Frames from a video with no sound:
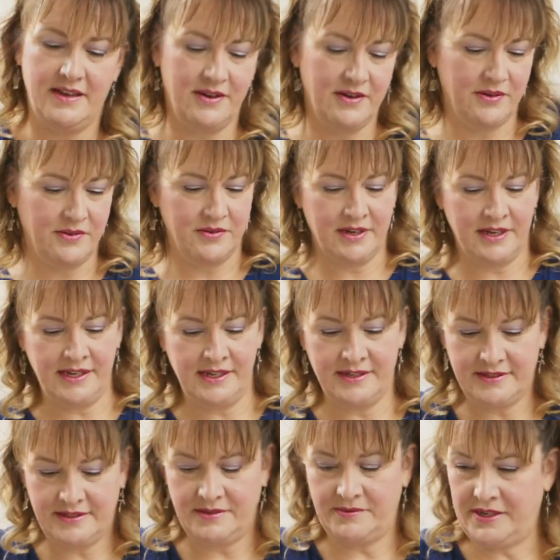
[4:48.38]
Okay,
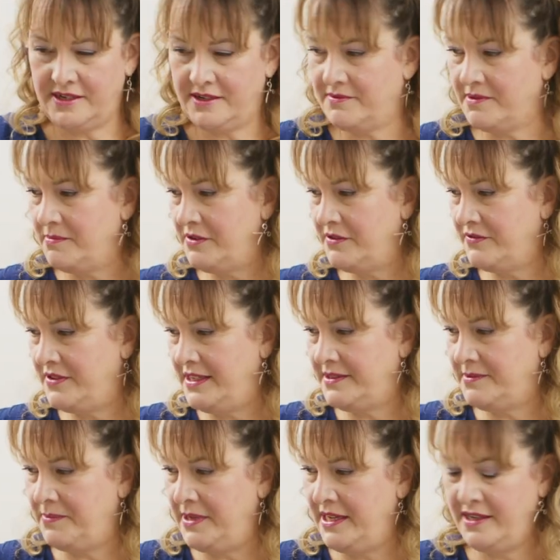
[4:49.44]
so we can remove
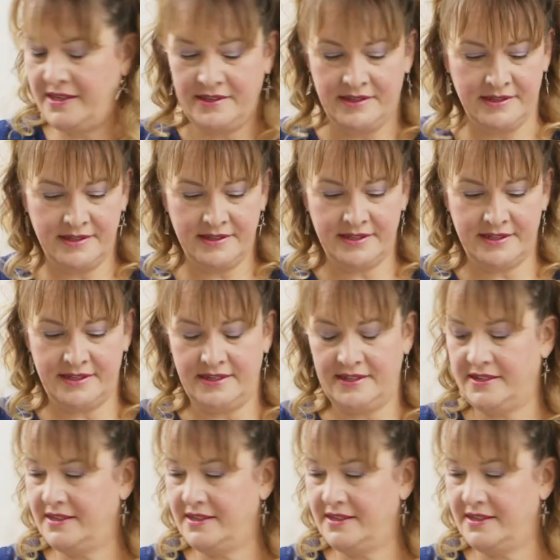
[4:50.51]
these pins.